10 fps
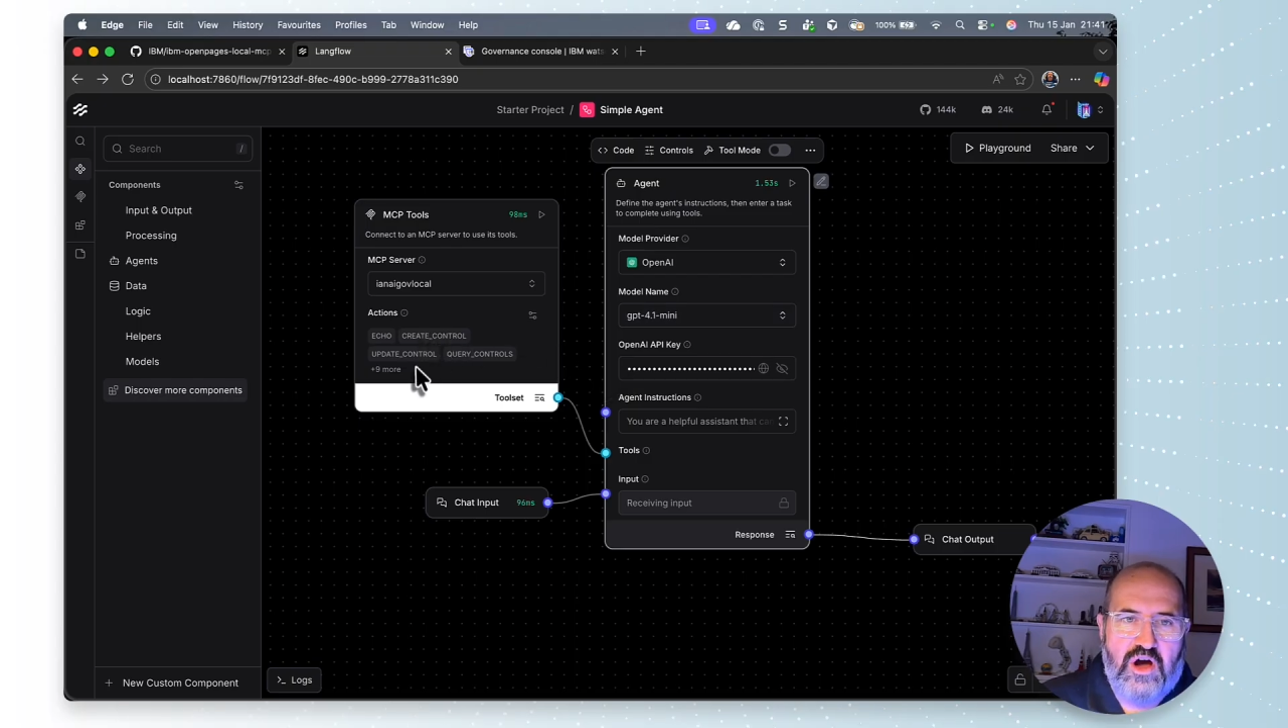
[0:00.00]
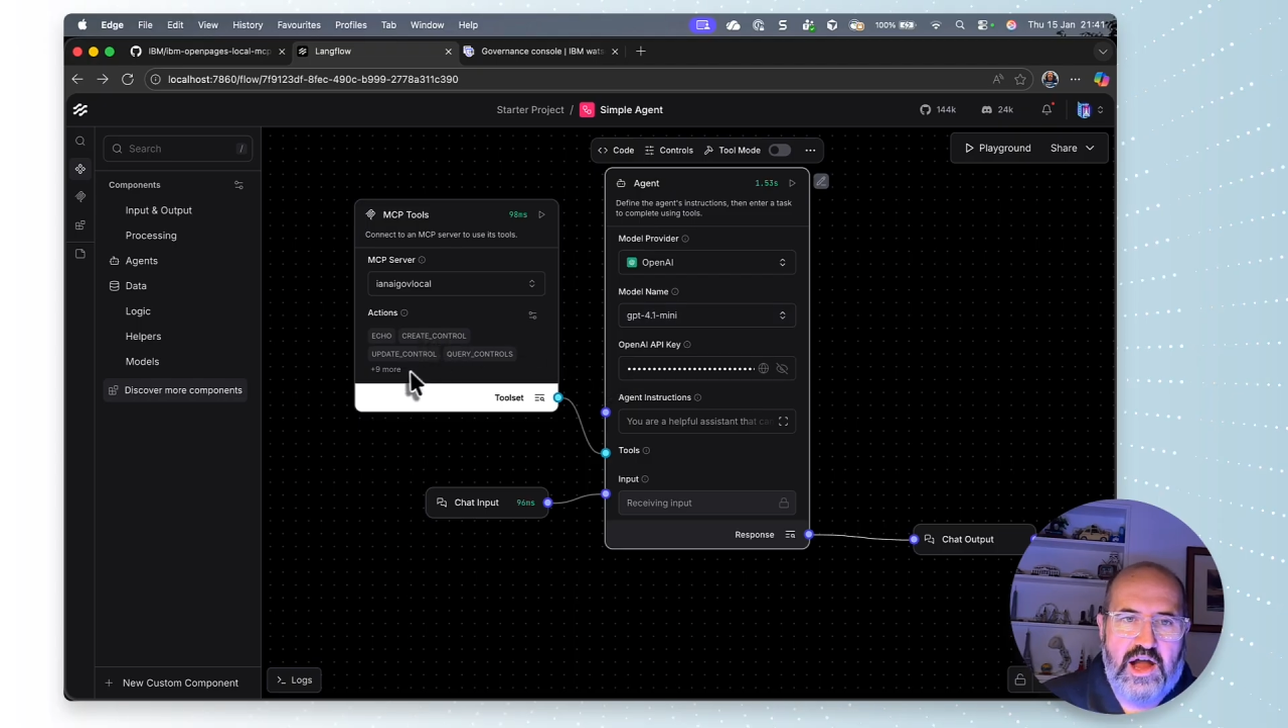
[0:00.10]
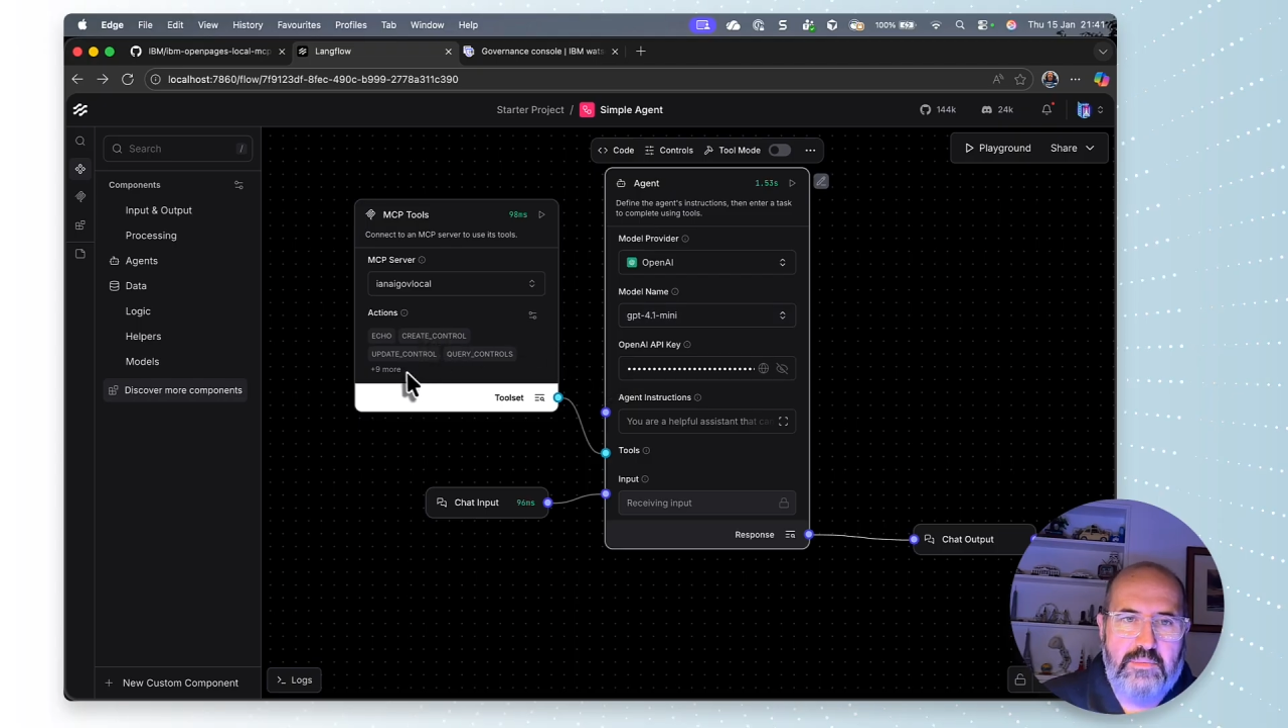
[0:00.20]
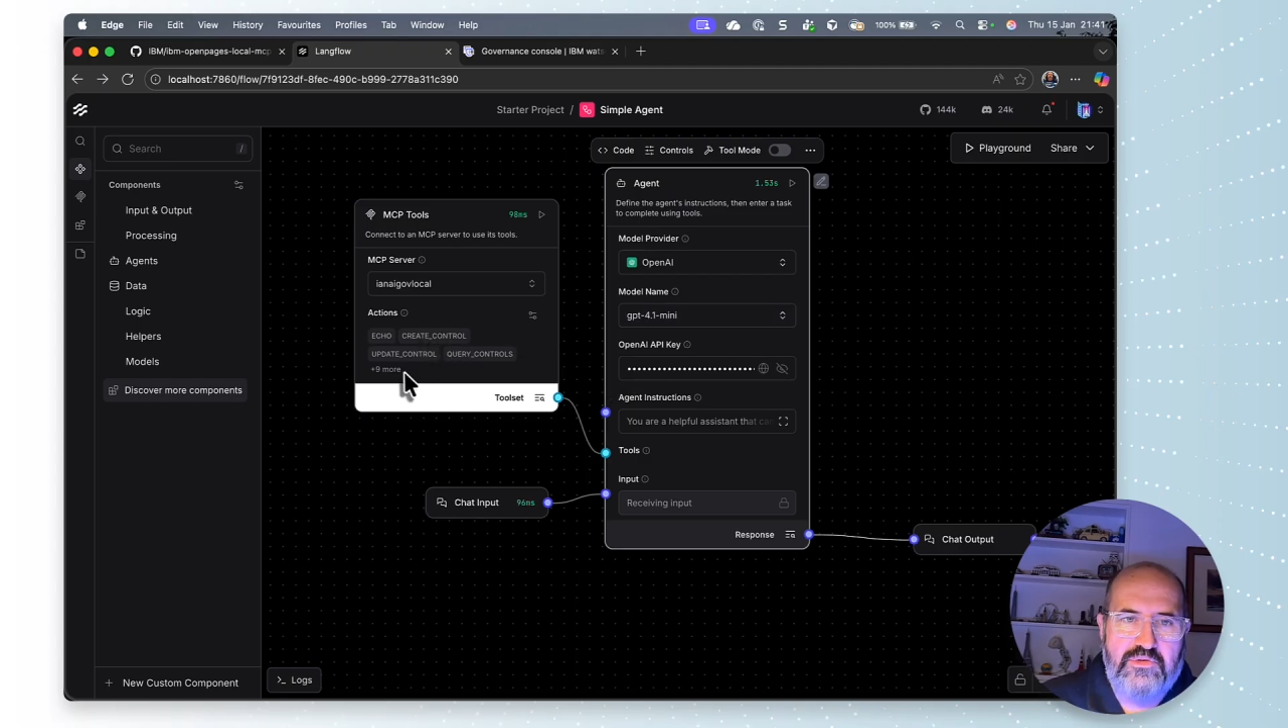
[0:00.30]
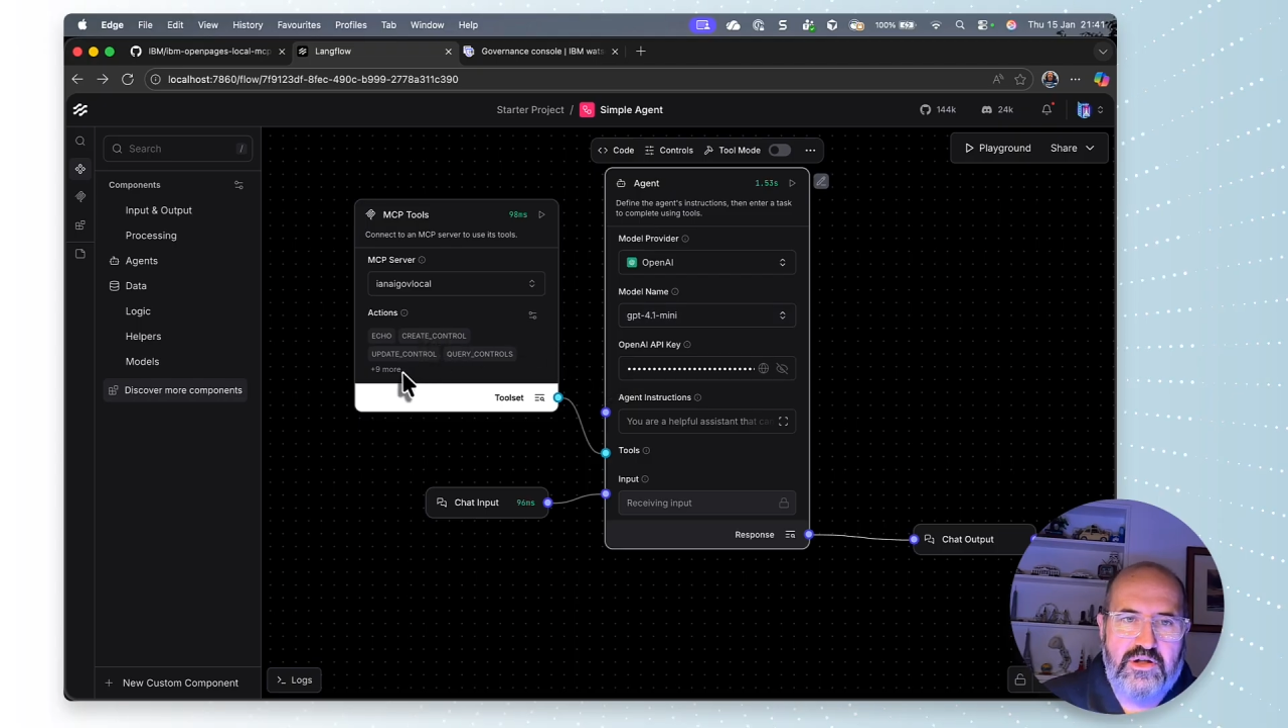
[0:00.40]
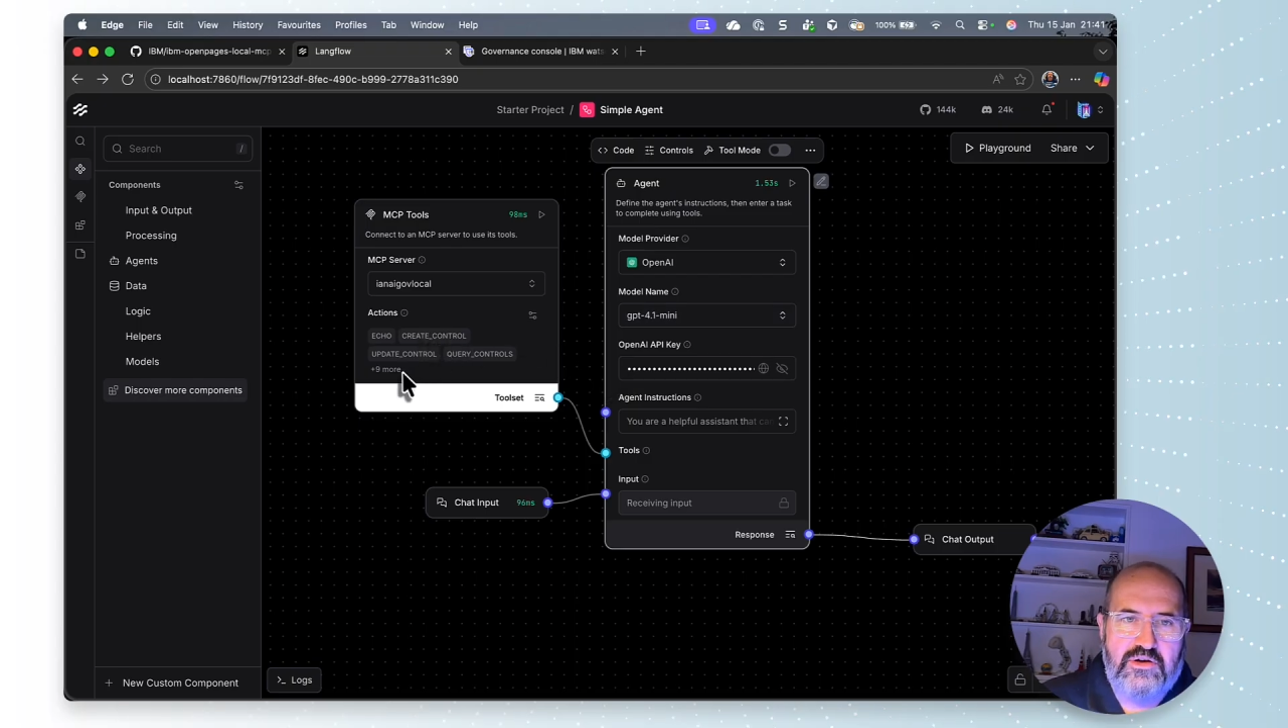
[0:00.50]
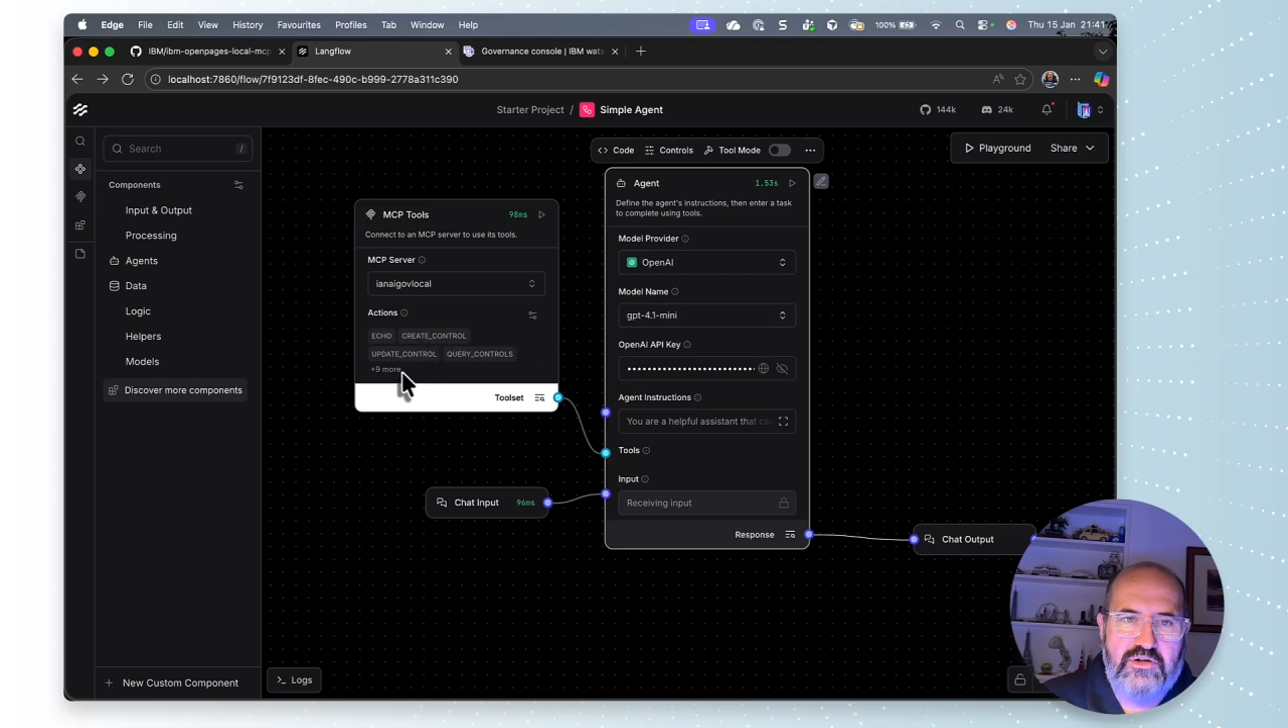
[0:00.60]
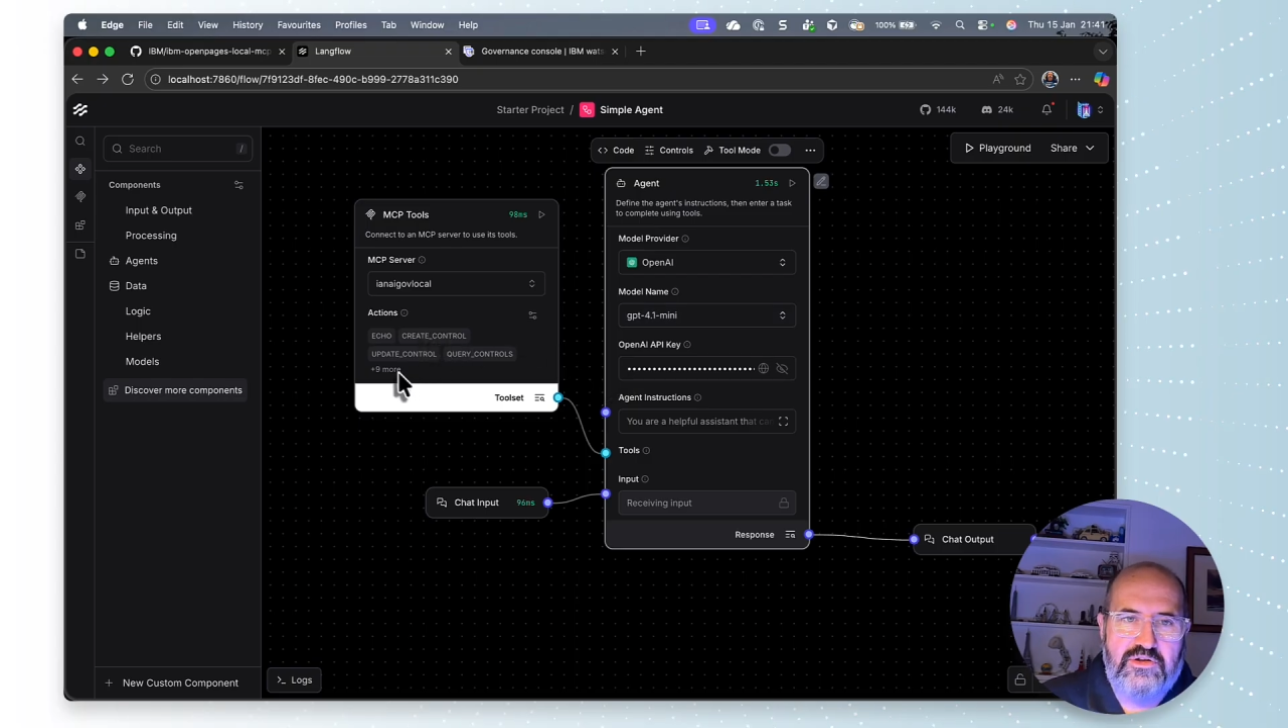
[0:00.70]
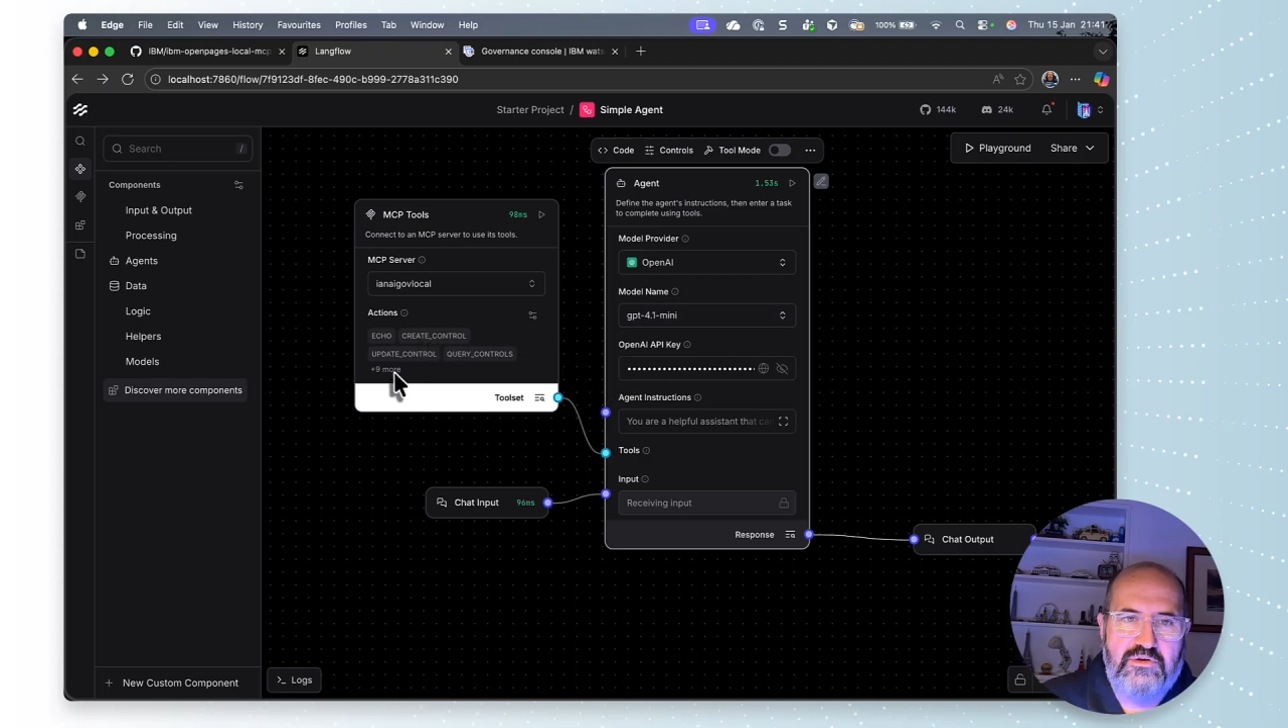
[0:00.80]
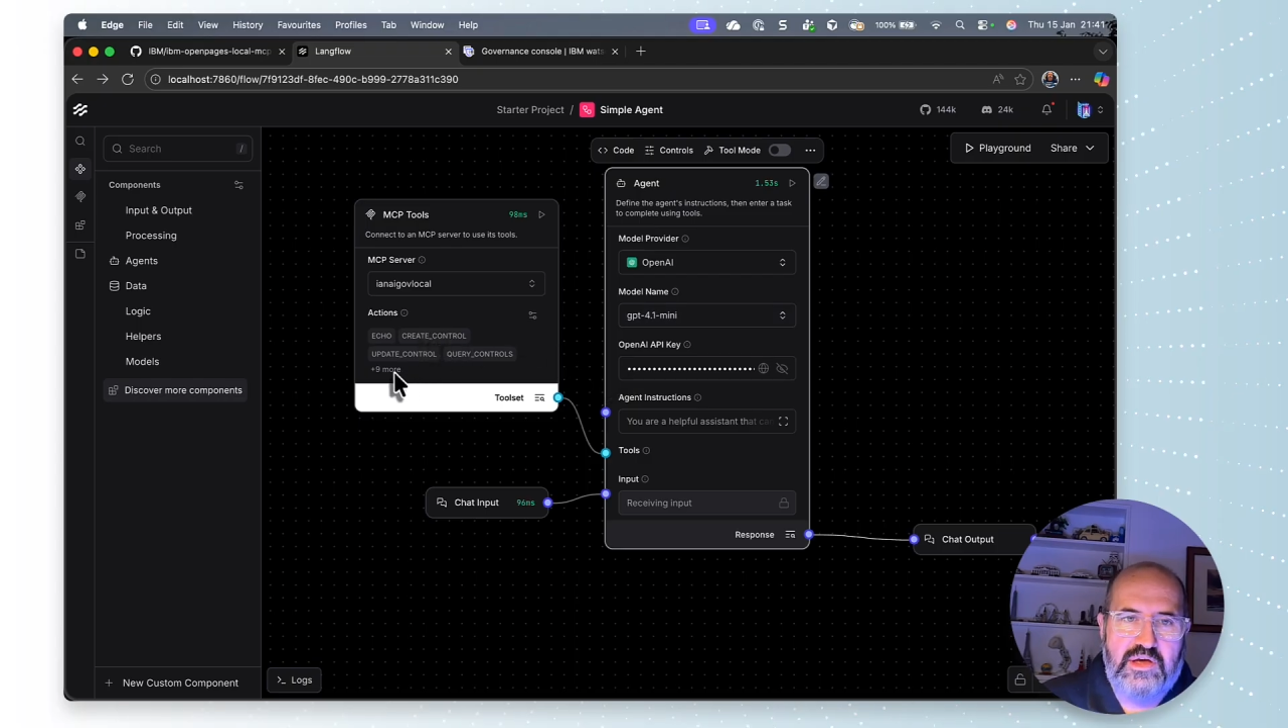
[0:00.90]
items that it
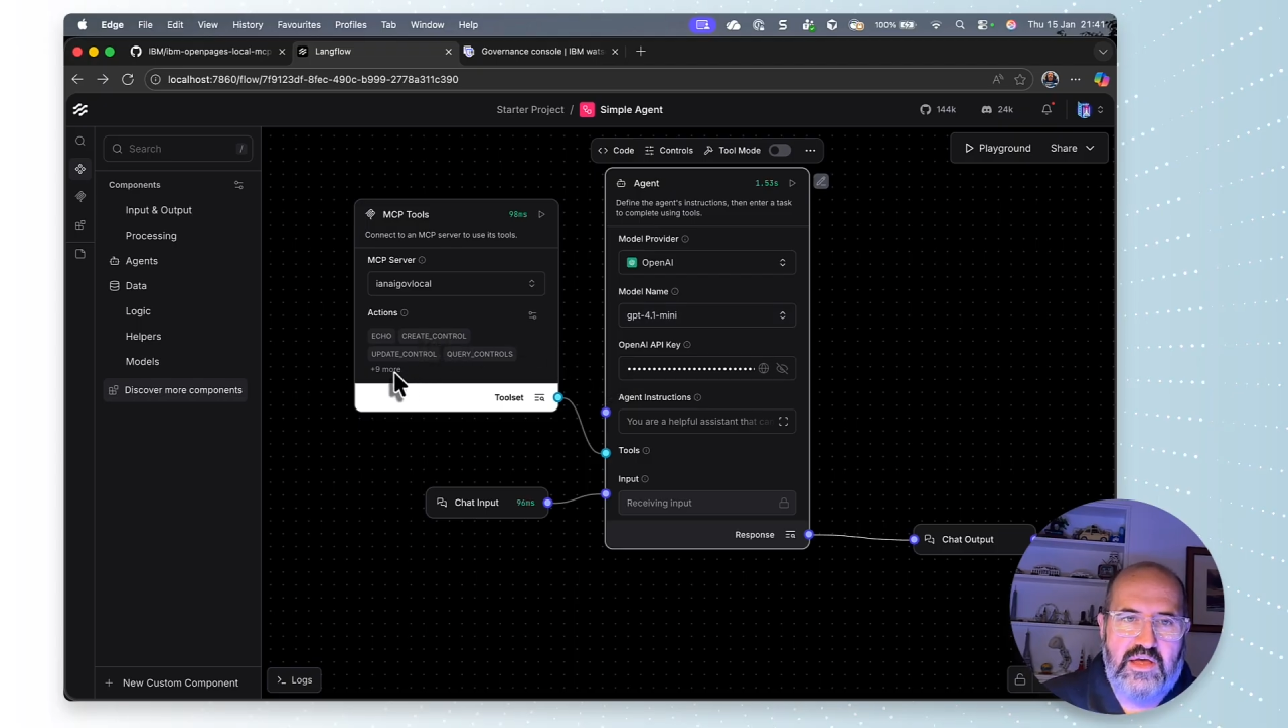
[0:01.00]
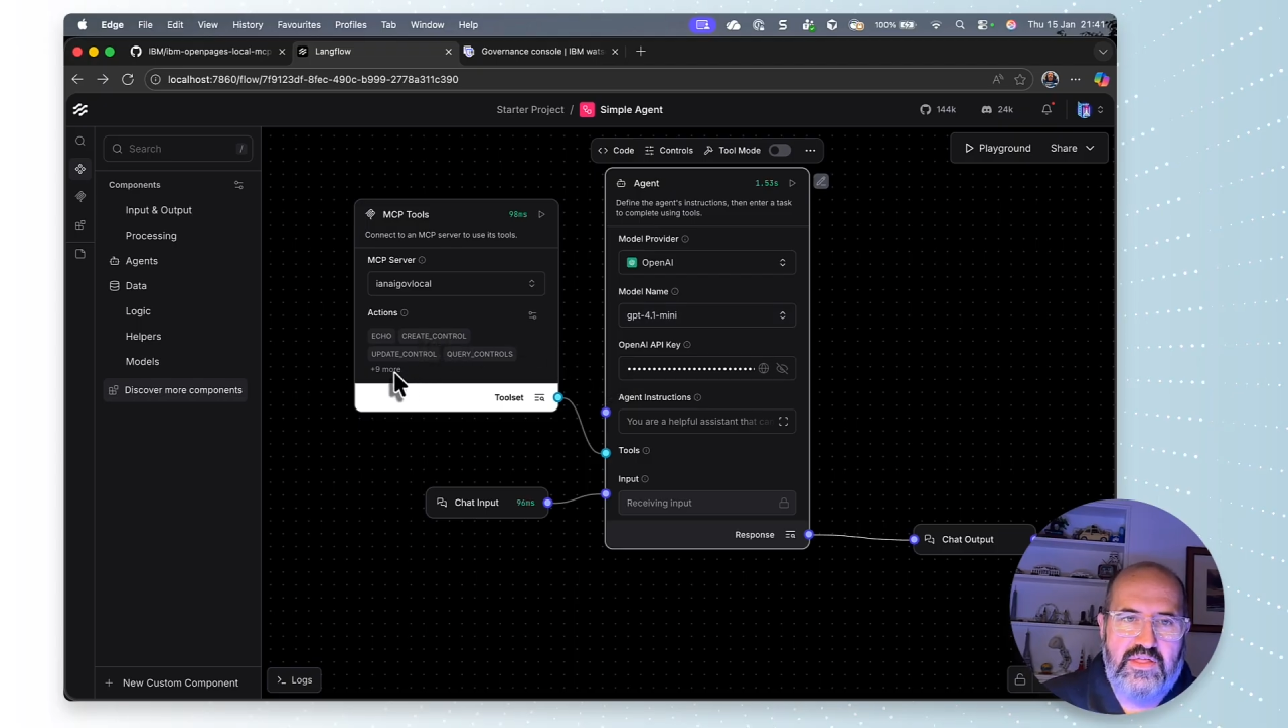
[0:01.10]
could do here.